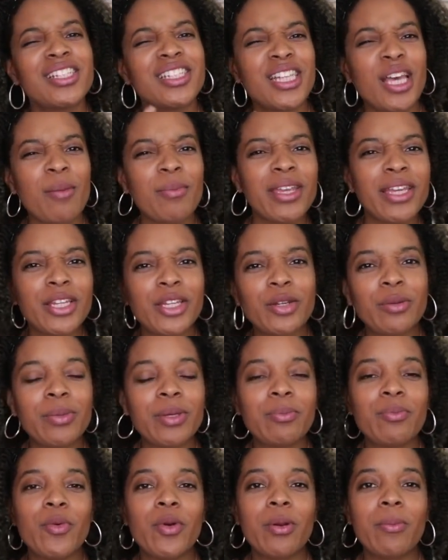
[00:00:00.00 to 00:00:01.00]
Tell me a little
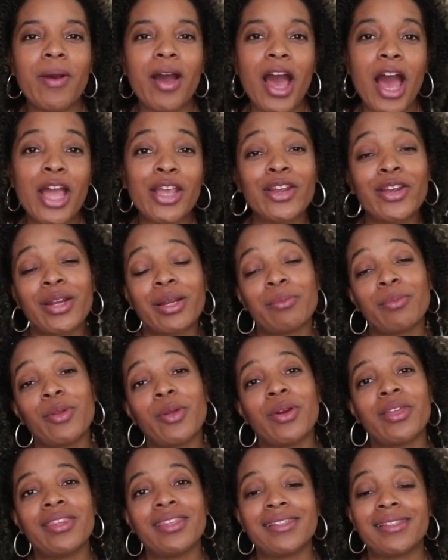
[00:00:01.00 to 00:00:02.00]
bit more about how you're gonna
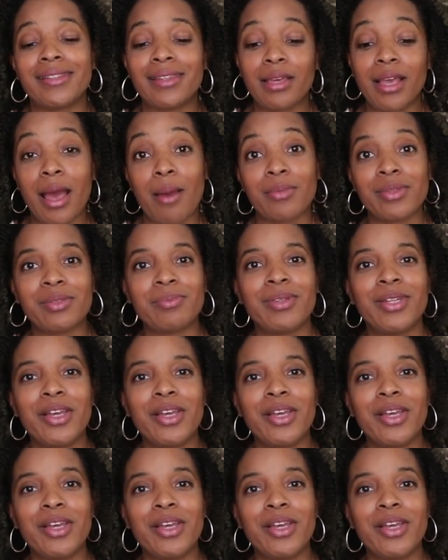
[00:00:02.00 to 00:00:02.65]
employ this in the comments